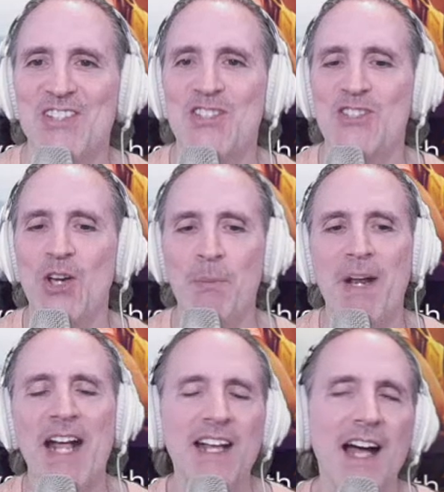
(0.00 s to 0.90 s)
So, but
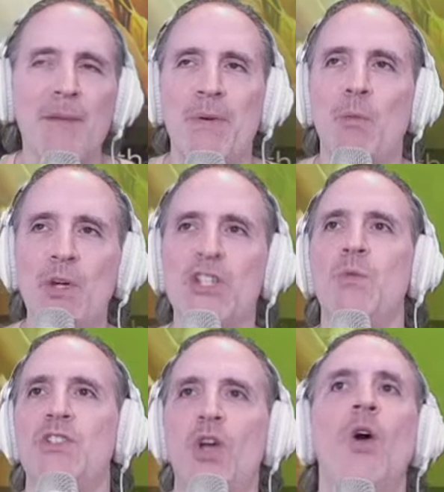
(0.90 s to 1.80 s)
once it
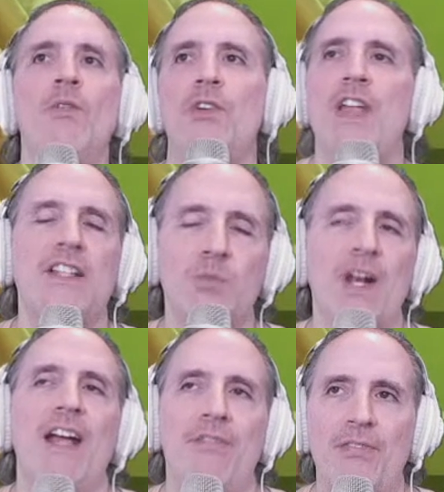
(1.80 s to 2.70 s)
was over, that's what
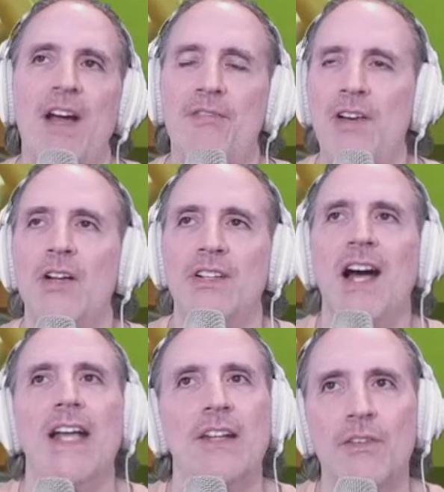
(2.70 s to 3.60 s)
I felt
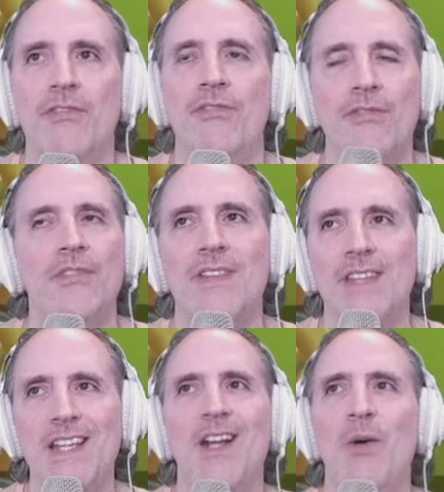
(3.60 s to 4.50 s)
kind of.
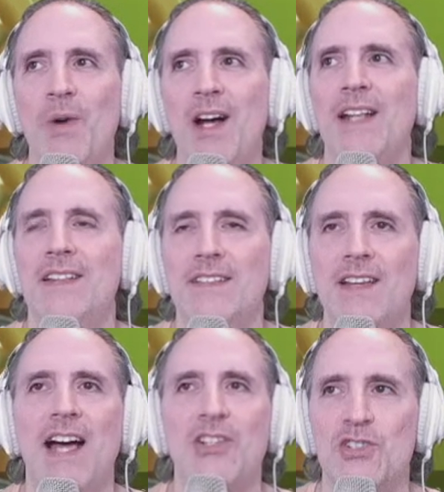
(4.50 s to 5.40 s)
You know what? The
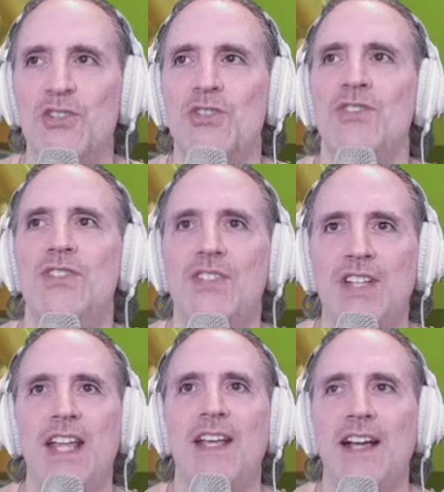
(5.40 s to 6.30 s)
Dodgers,
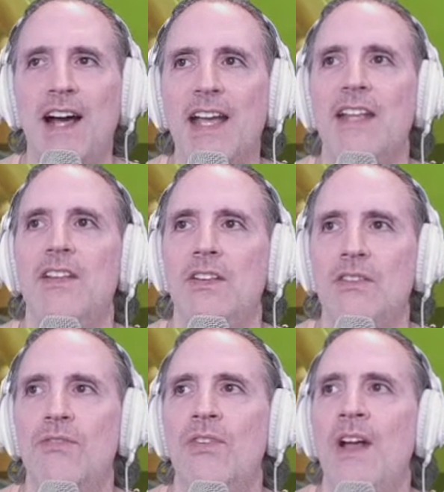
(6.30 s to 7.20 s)
they kind
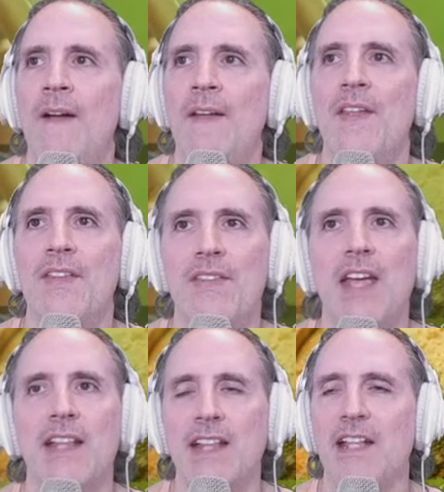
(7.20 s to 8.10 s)
of.
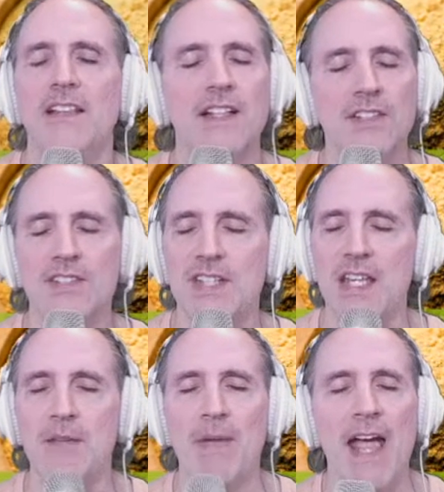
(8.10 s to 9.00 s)
They let this
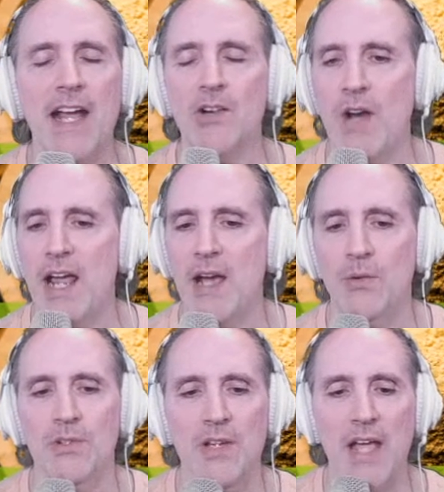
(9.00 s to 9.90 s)
team hang
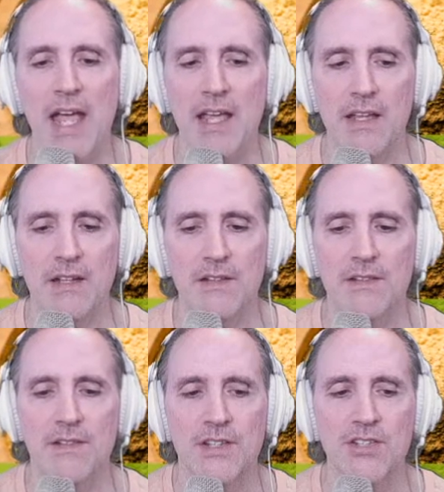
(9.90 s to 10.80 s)
around, and
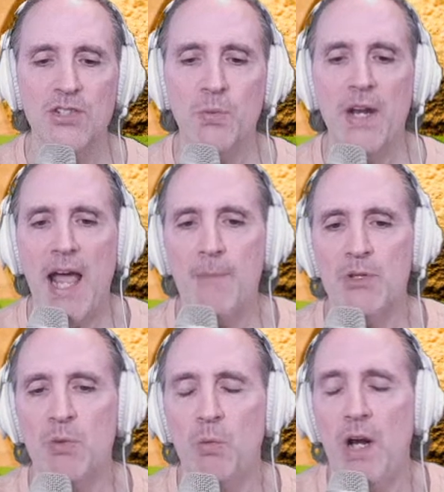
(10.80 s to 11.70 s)
this is what
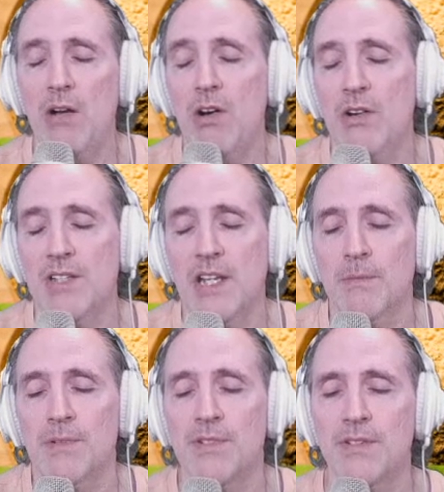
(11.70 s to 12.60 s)
happens with wildcard
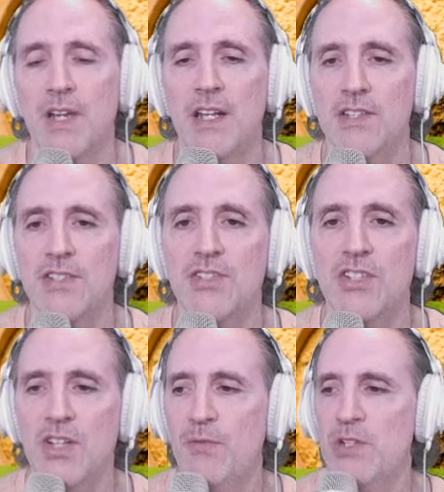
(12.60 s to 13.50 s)
teams. And this is the
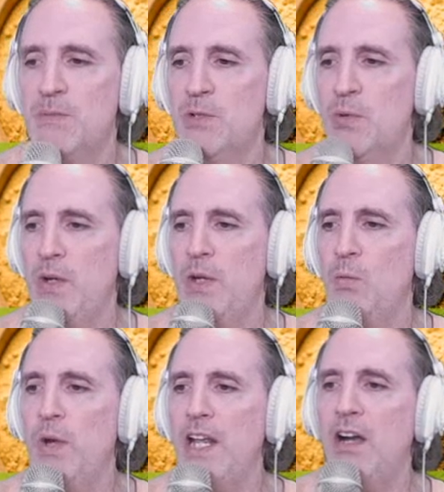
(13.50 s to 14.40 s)
difference between
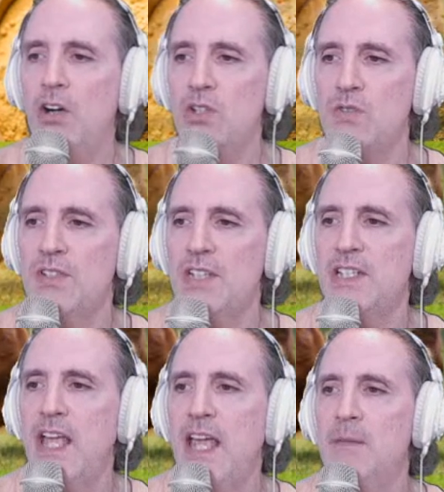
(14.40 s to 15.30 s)
winning 106
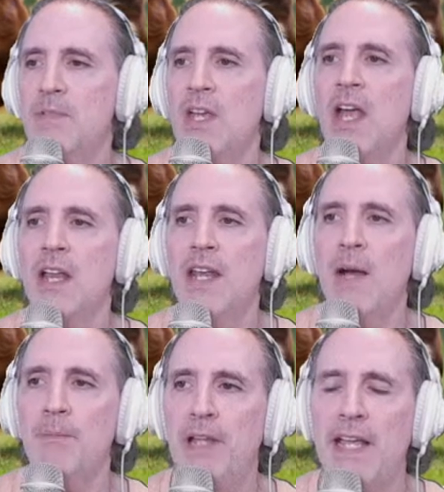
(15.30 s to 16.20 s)
games,
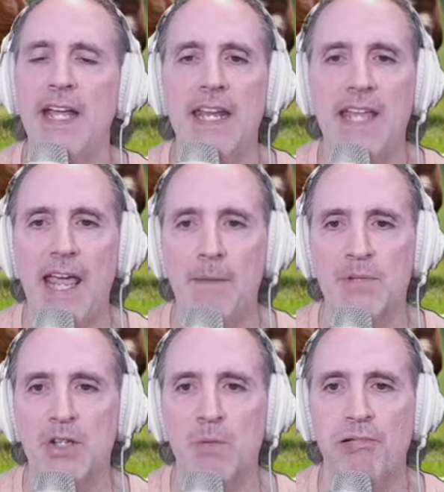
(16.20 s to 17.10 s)
not playing any games
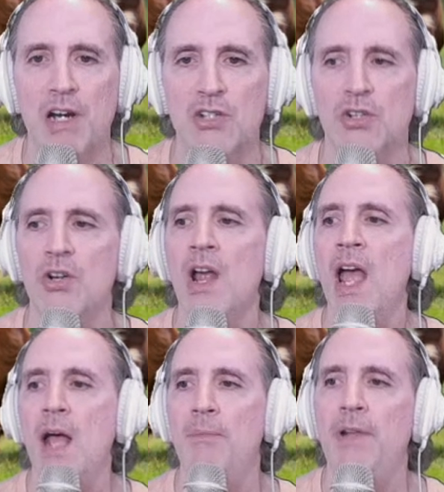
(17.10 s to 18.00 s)
under pressure,
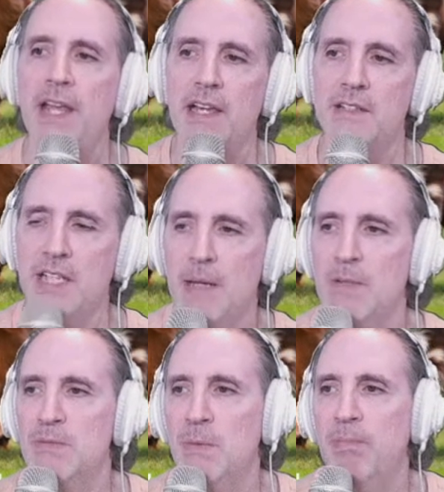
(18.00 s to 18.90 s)
and playing a team
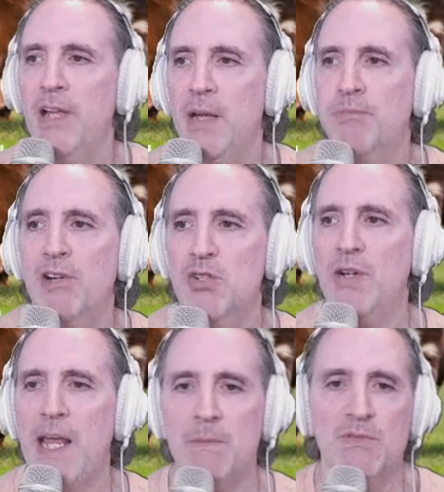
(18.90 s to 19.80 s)
that's been playing pressure
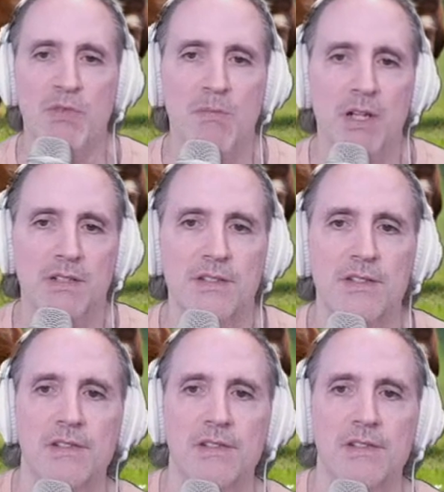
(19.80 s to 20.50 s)
games for months.